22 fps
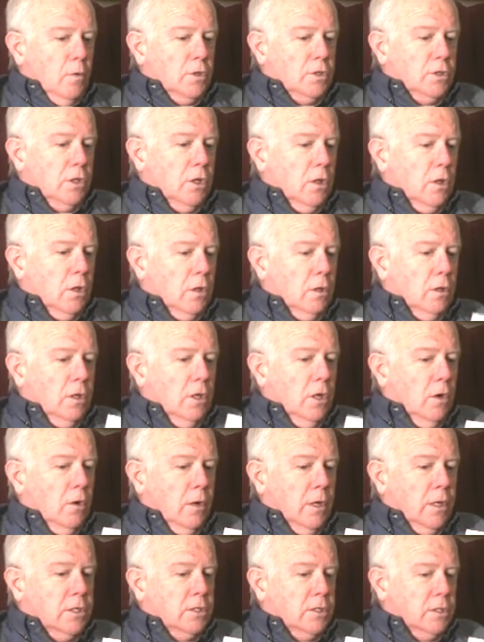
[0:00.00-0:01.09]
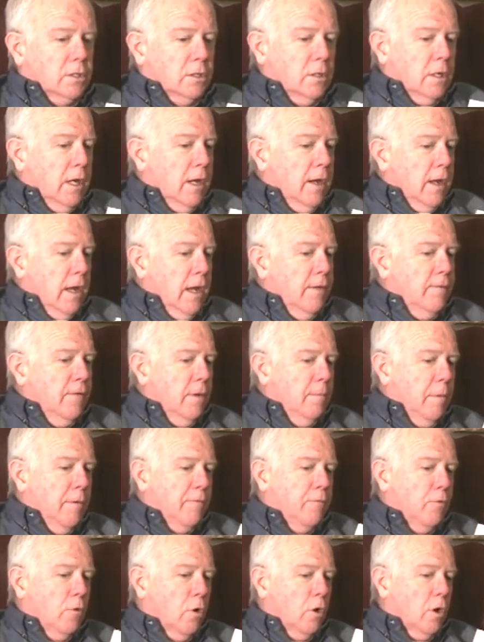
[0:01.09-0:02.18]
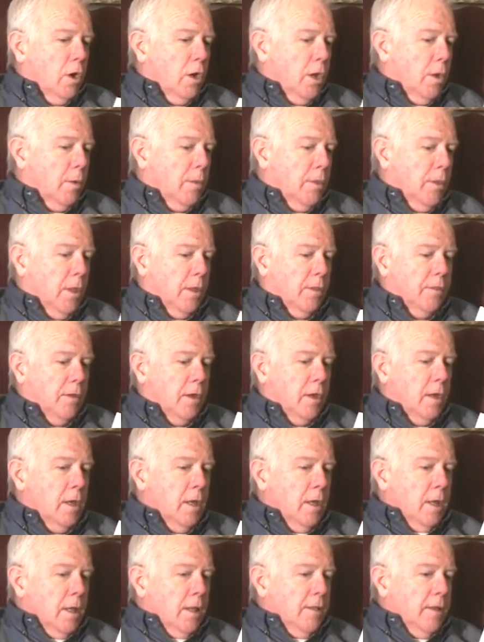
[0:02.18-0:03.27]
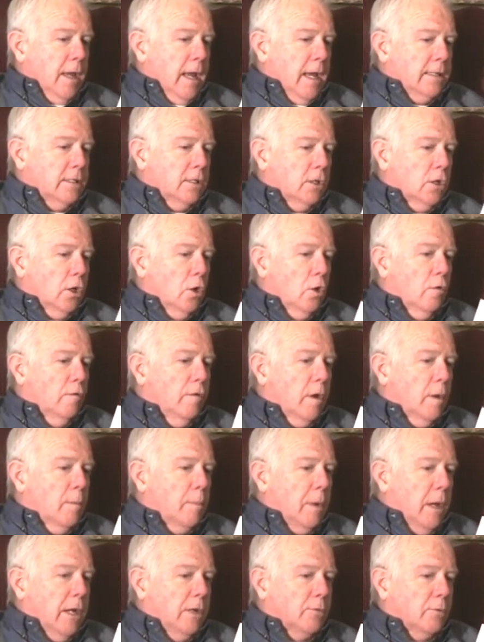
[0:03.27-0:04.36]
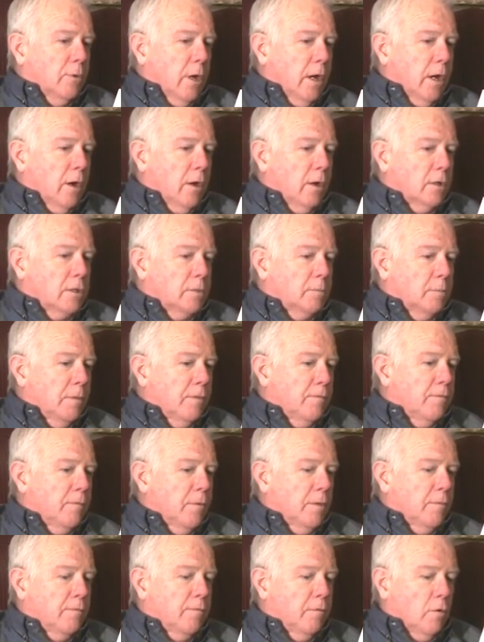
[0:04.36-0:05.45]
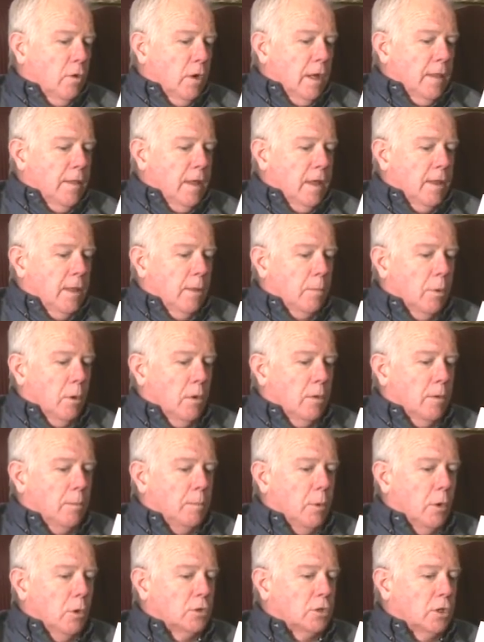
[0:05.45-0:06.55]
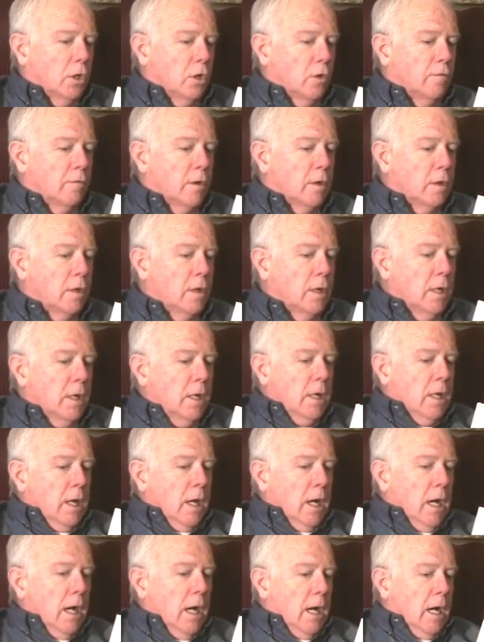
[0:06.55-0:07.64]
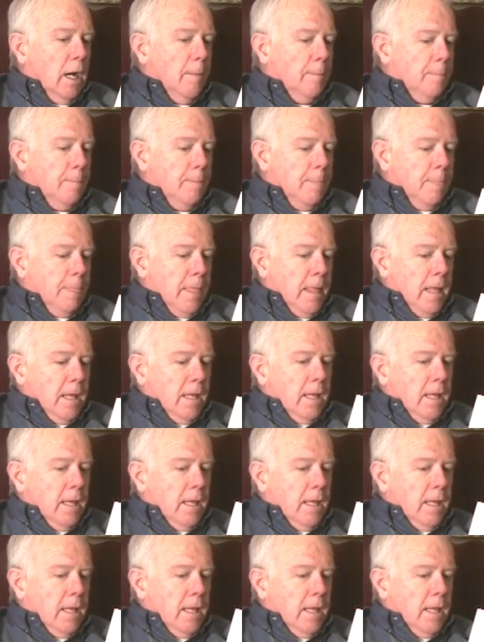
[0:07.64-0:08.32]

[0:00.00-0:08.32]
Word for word: was still, you know, it's even before the, the, the, the antediluvian patriarchs and then the, po- the post-diluvian, um,